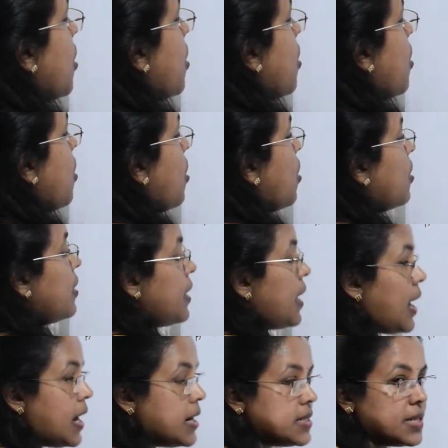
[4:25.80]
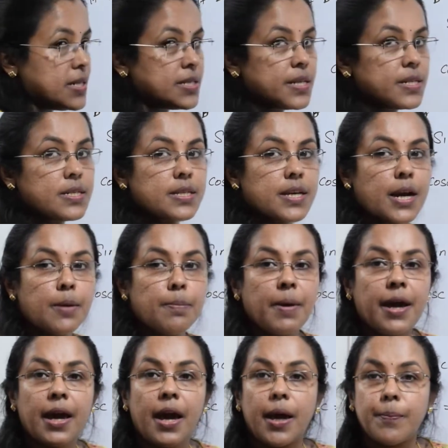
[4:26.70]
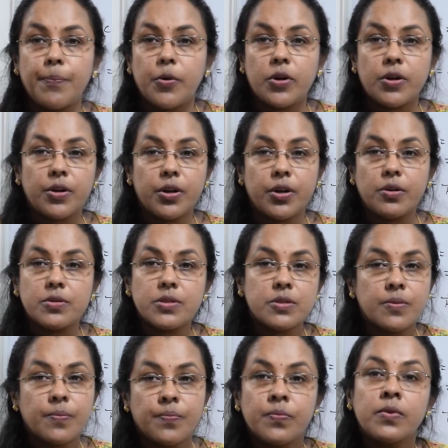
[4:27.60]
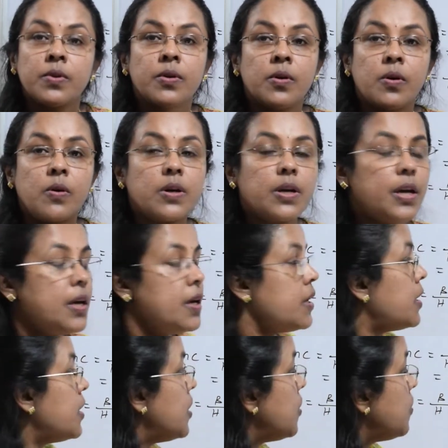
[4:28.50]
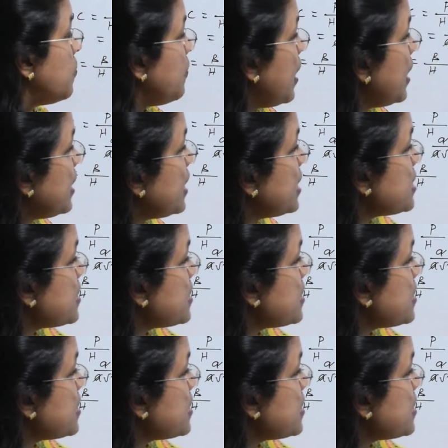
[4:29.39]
or adjacent side by hypotenuse. Okay. What is